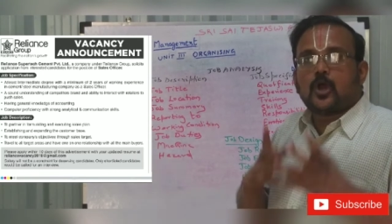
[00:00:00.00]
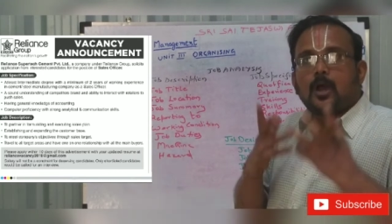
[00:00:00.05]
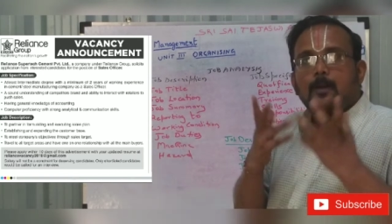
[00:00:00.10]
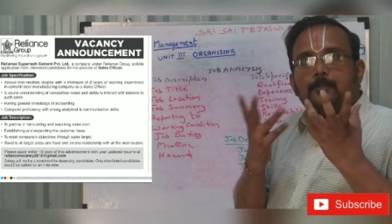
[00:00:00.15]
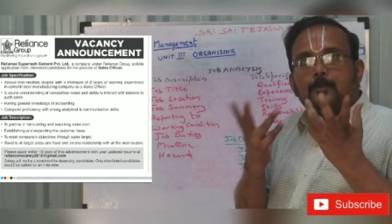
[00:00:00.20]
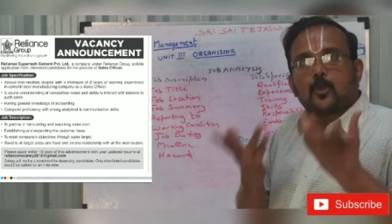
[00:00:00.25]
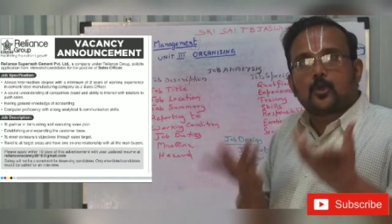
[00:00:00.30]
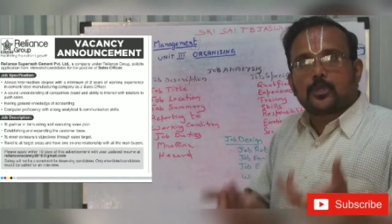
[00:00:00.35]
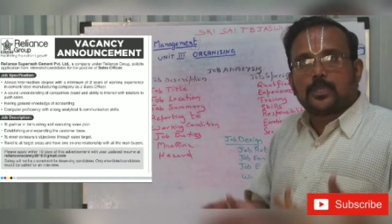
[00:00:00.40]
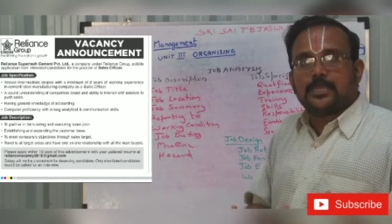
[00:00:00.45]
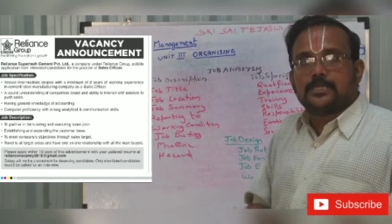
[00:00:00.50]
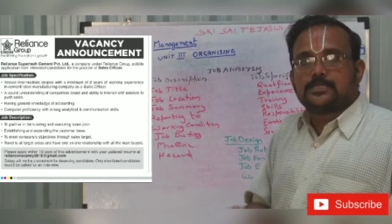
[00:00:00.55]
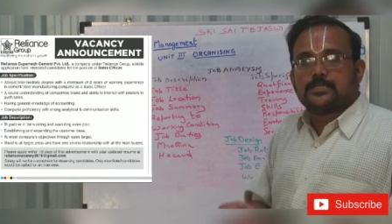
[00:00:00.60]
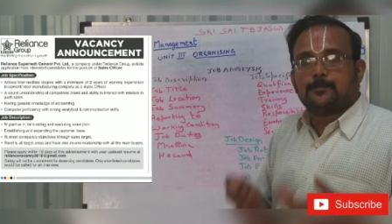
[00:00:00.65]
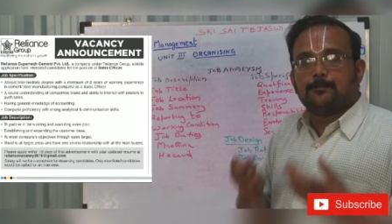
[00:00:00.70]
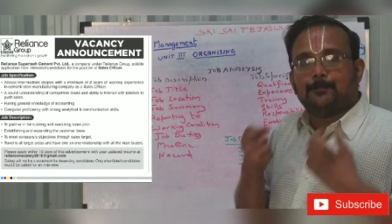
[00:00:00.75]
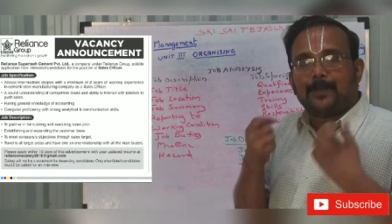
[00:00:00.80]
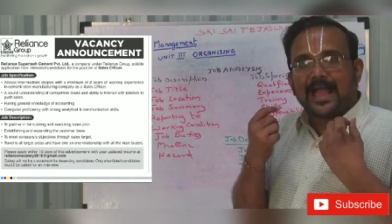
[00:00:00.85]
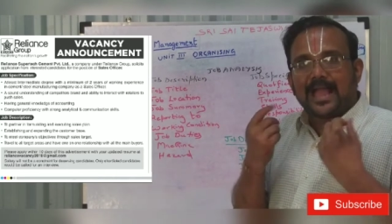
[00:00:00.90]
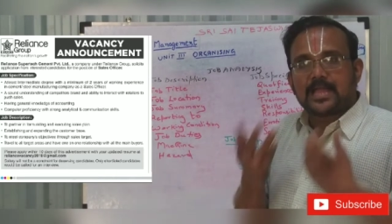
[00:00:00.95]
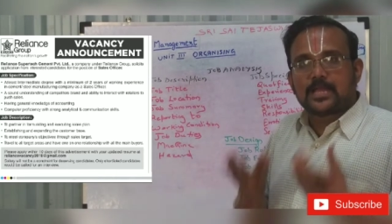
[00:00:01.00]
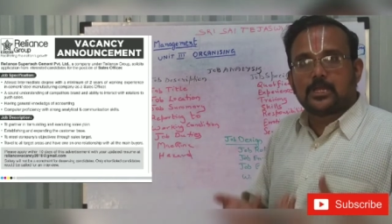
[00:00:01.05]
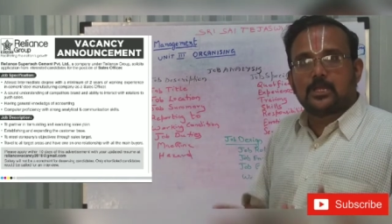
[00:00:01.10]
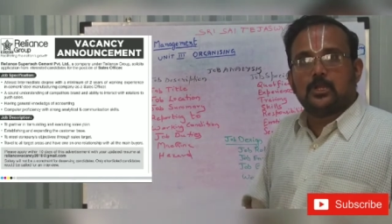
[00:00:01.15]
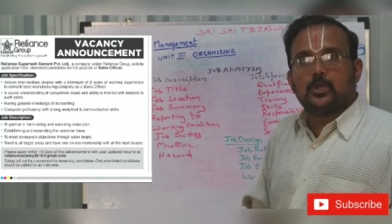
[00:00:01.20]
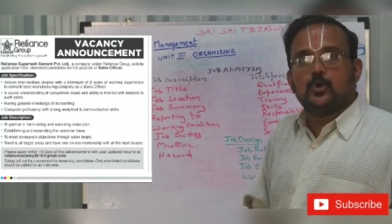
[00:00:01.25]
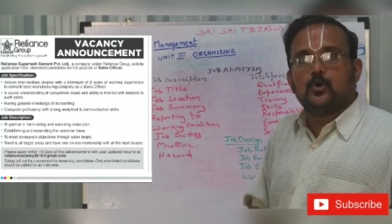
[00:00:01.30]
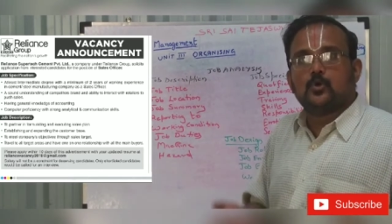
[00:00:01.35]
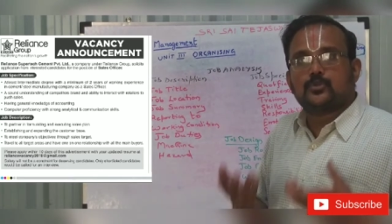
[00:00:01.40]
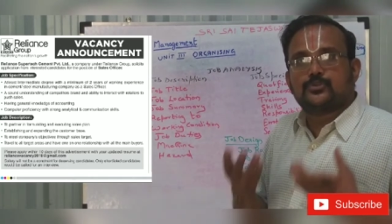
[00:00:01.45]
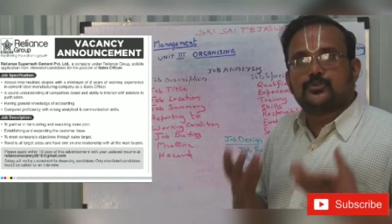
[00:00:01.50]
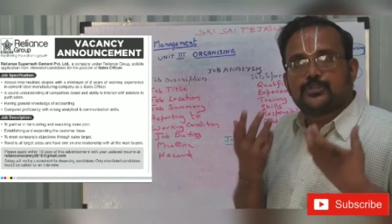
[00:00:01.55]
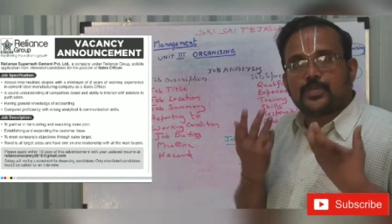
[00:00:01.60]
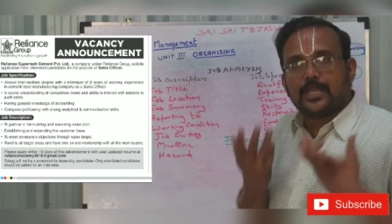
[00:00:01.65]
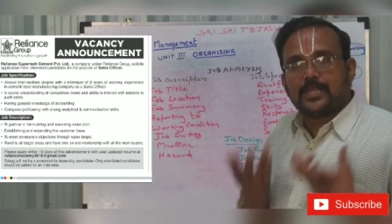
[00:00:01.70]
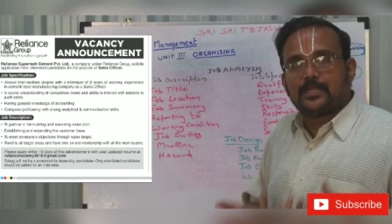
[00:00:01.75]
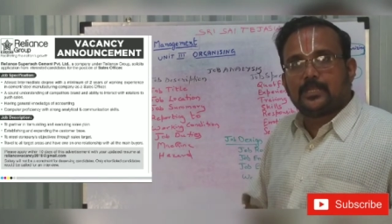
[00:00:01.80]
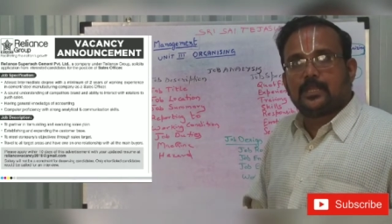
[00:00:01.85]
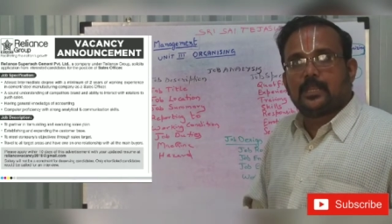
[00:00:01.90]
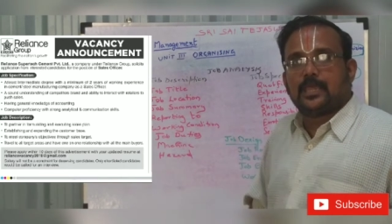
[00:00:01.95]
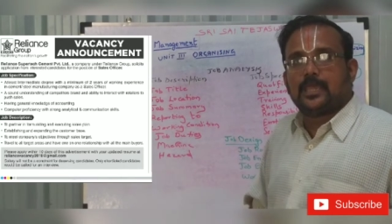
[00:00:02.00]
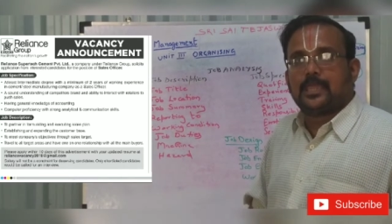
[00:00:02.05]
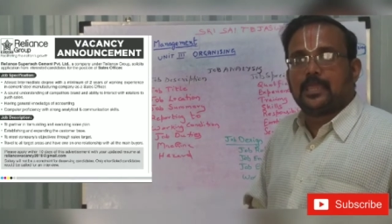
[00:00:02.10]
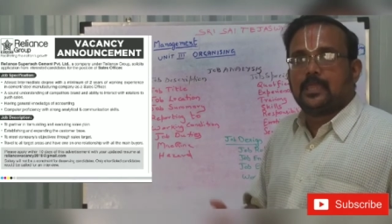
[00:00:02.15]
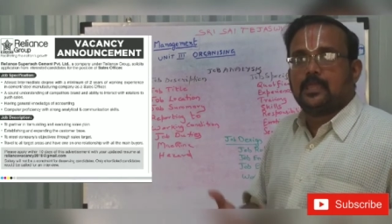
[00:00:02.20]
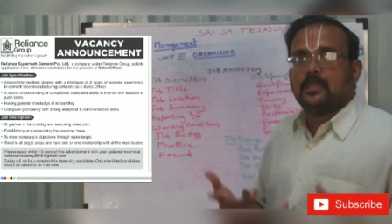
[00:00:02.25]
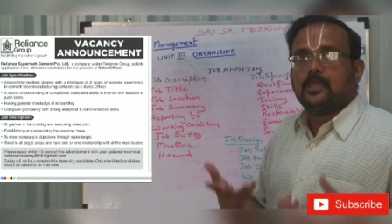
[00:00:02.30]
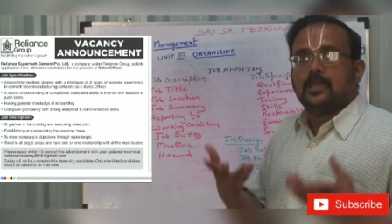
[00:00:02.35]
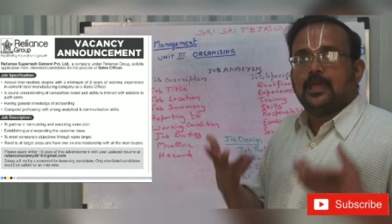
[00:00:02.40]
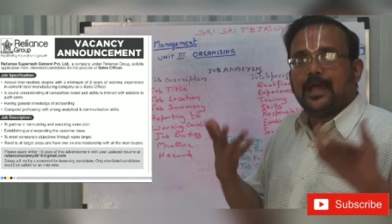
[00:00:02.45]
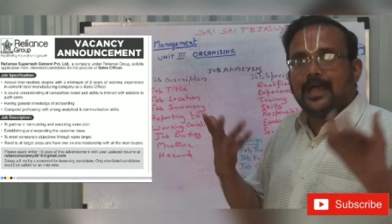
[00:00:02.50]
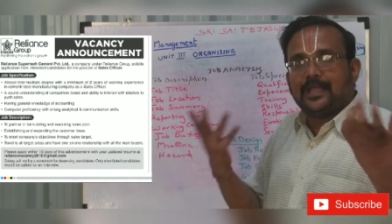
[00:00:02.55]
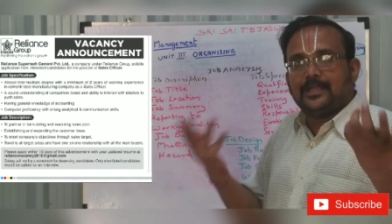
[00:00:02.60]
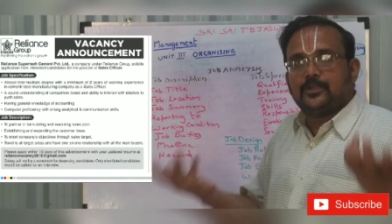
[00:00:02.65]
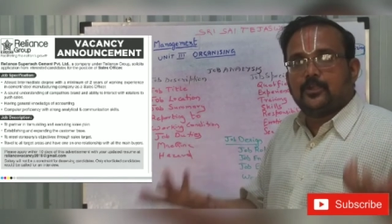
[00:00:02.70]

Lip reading: Job location, Bangalore, Chennai,